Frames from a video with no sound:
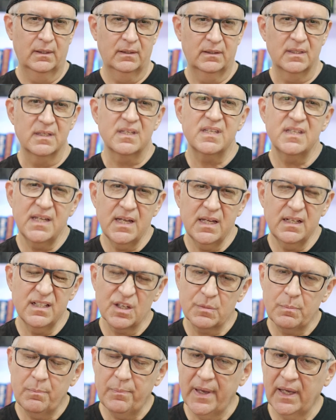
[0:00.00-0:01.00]
The scene
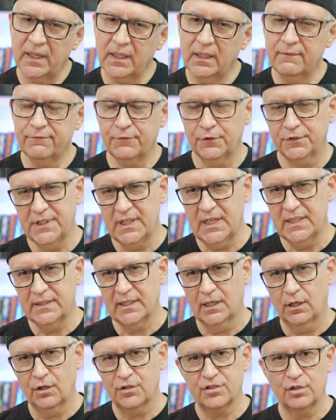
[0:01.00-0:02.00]
is begging for
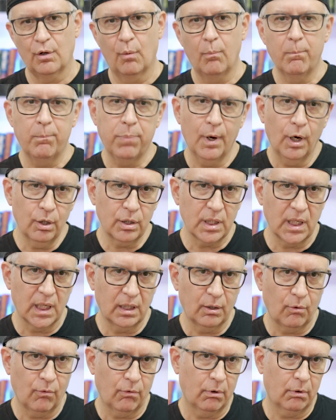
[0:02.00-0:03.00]
detail, so
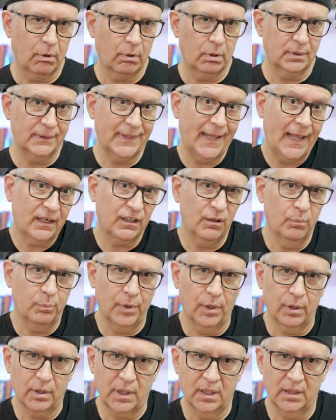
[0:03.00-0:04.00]
bokeh or lack of
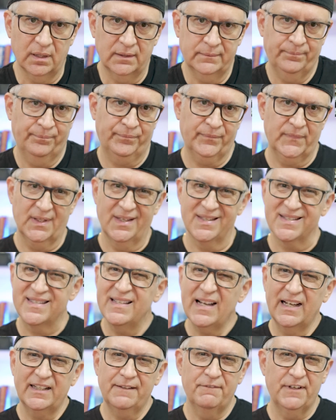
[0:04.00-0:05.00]
bokeh is
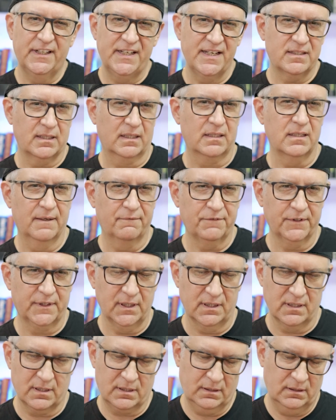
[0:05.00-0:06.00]
not of any
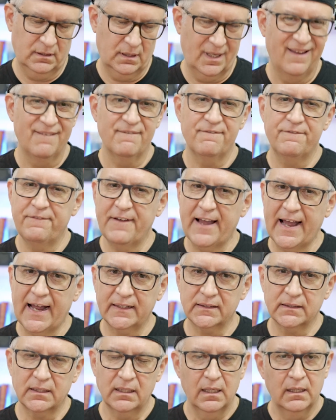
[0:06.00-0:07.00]
significance. In
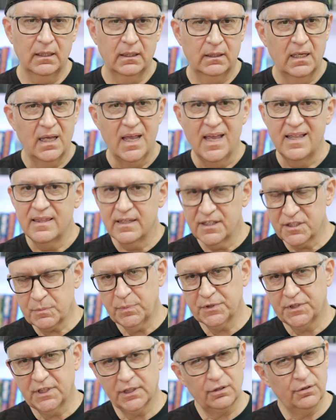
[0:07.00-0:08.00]
fact, in this
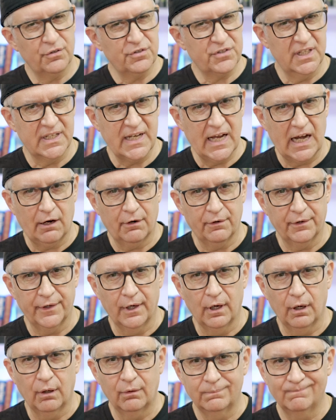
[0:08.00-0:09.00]
particular
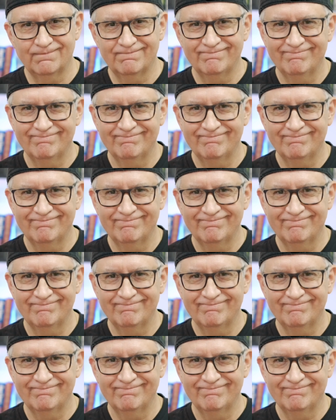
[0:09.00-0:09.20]
scenario,